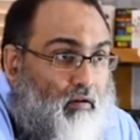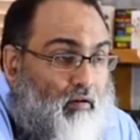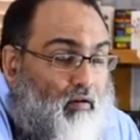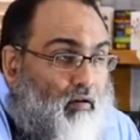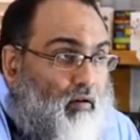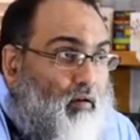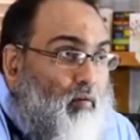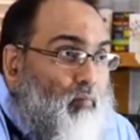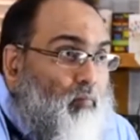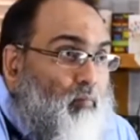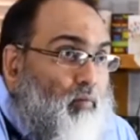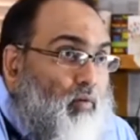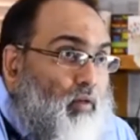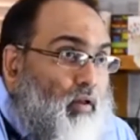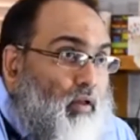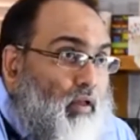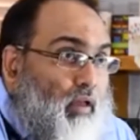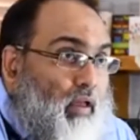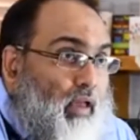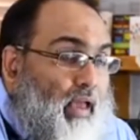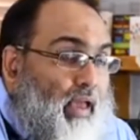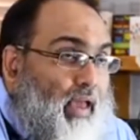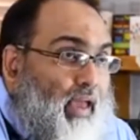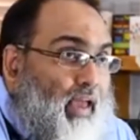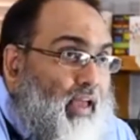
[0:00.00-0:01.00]

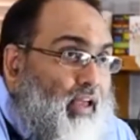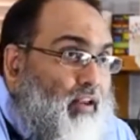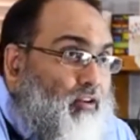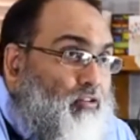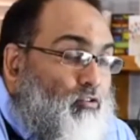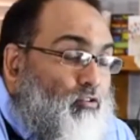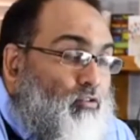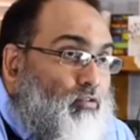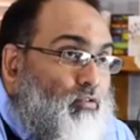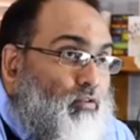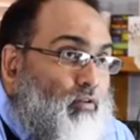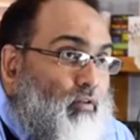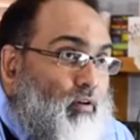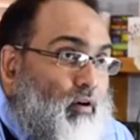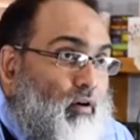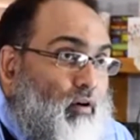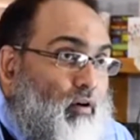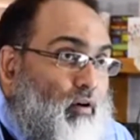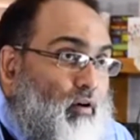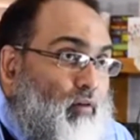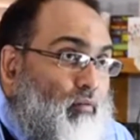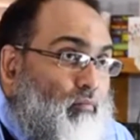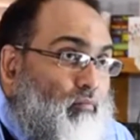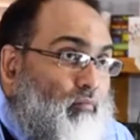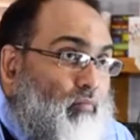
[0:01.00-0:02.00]
When
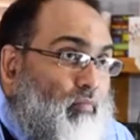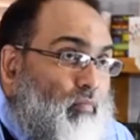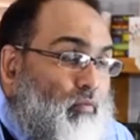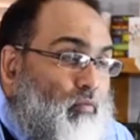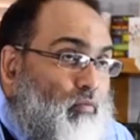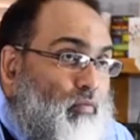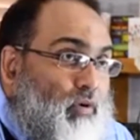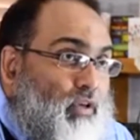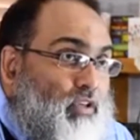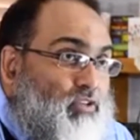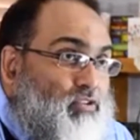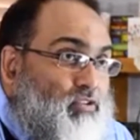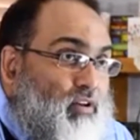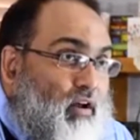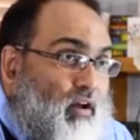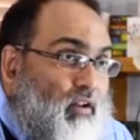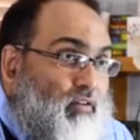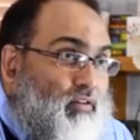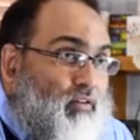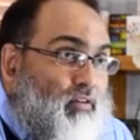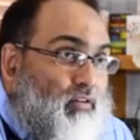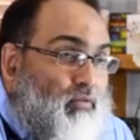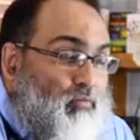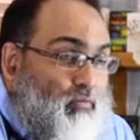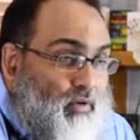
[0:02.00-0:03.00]
I
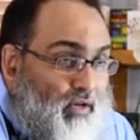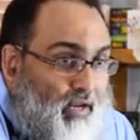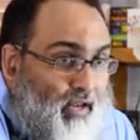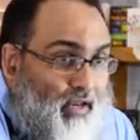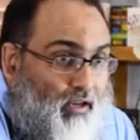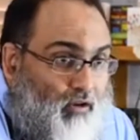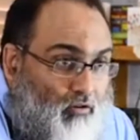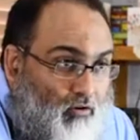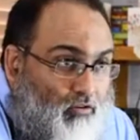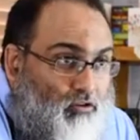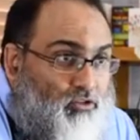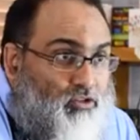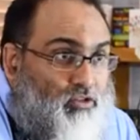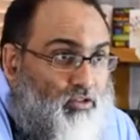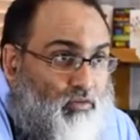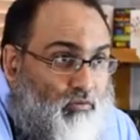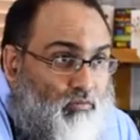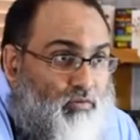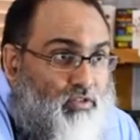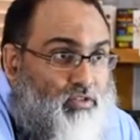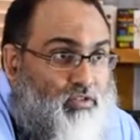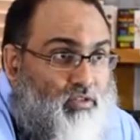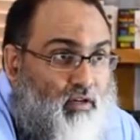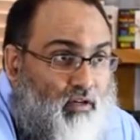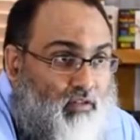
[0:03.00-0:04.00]
got here,
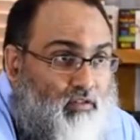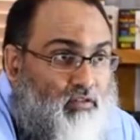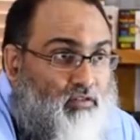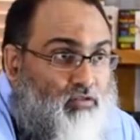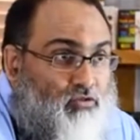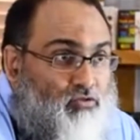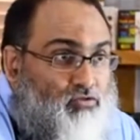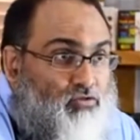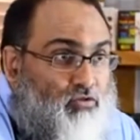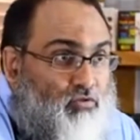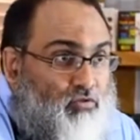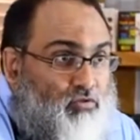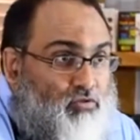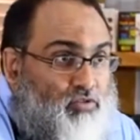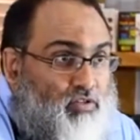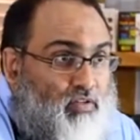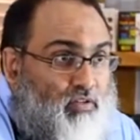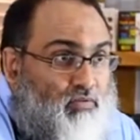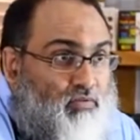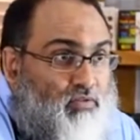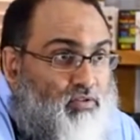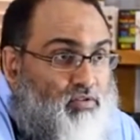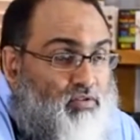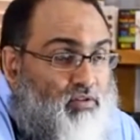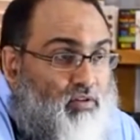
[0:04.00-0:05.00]
we started the stroke
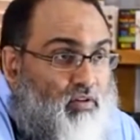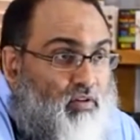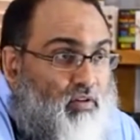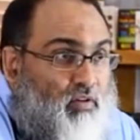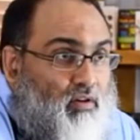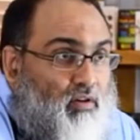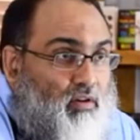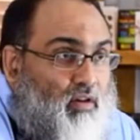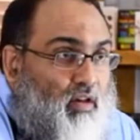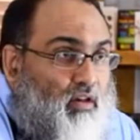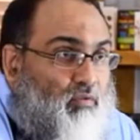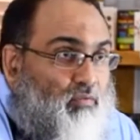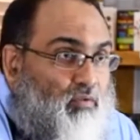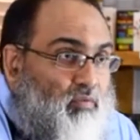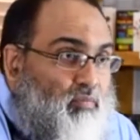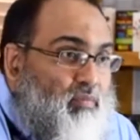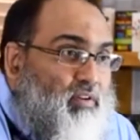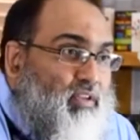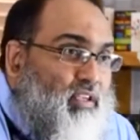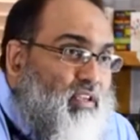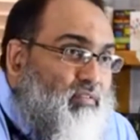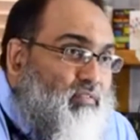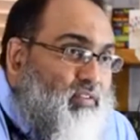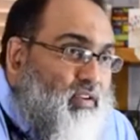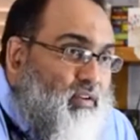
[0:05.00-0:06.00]
service, and we've
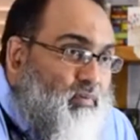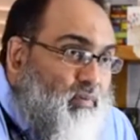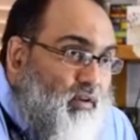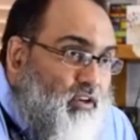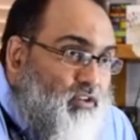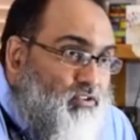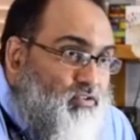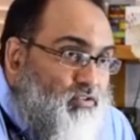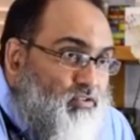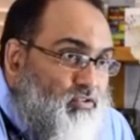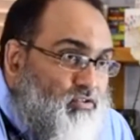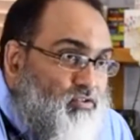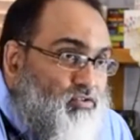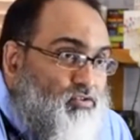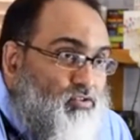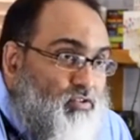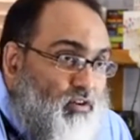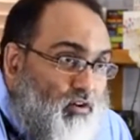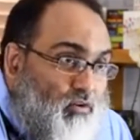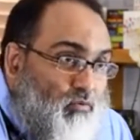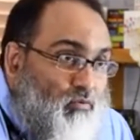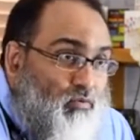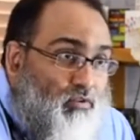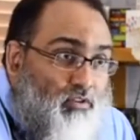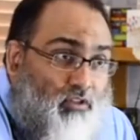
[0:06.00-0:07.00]
been giving patients
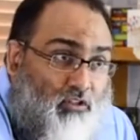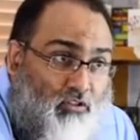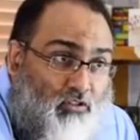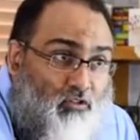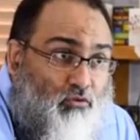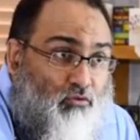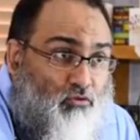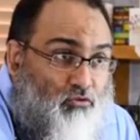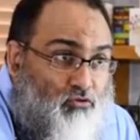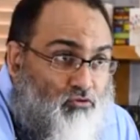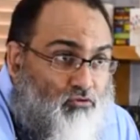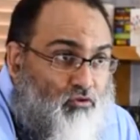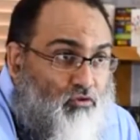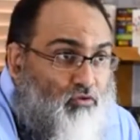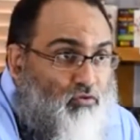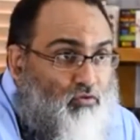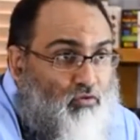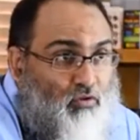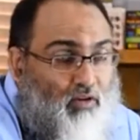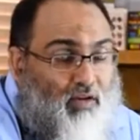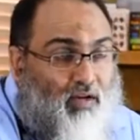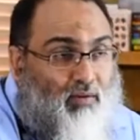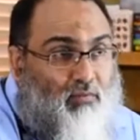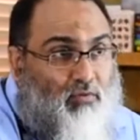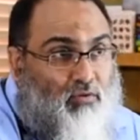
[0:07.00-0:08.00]
with acute
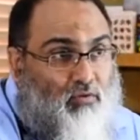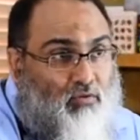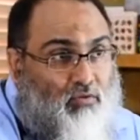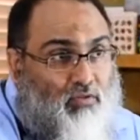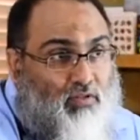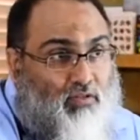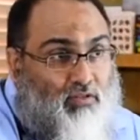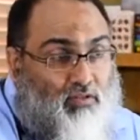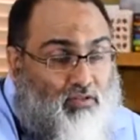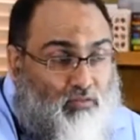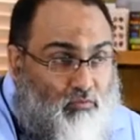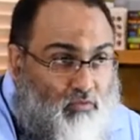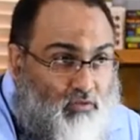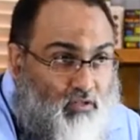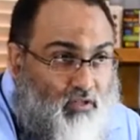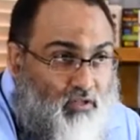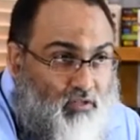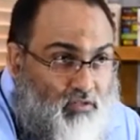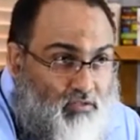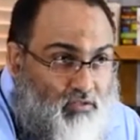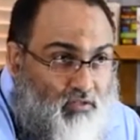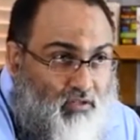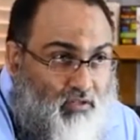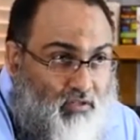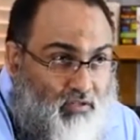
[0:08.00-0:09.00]
stroke who come in
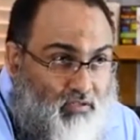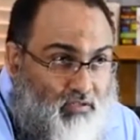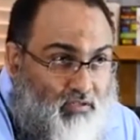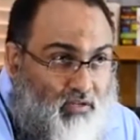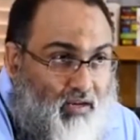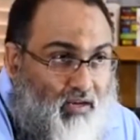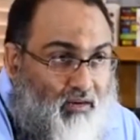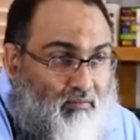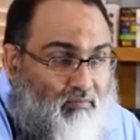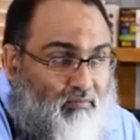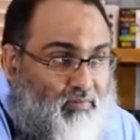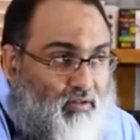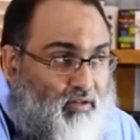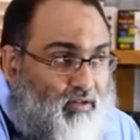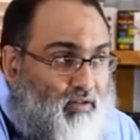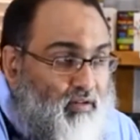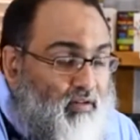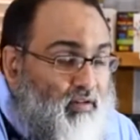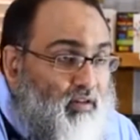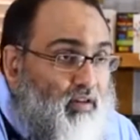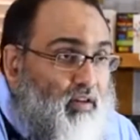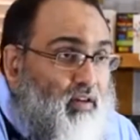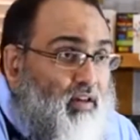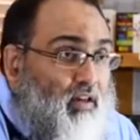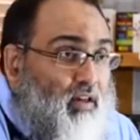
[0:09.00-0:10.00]
within a certain time
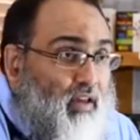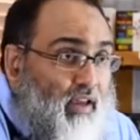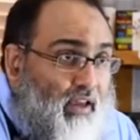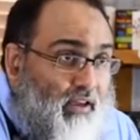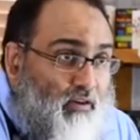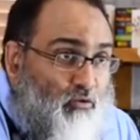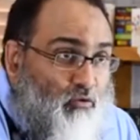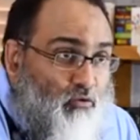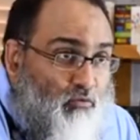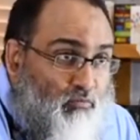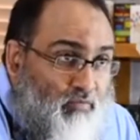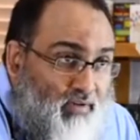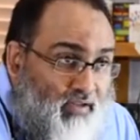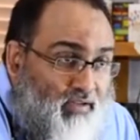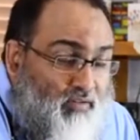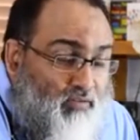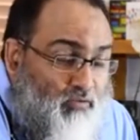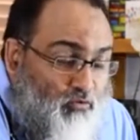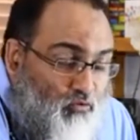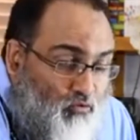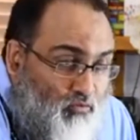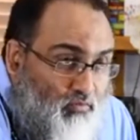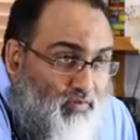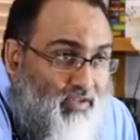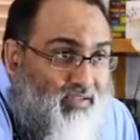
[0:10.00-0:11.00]
period and who
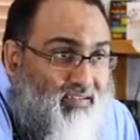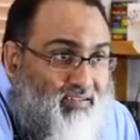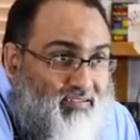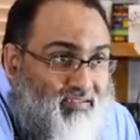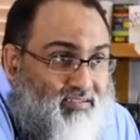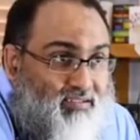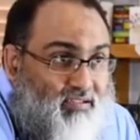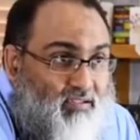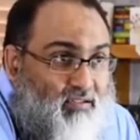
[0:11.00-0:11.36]
meet a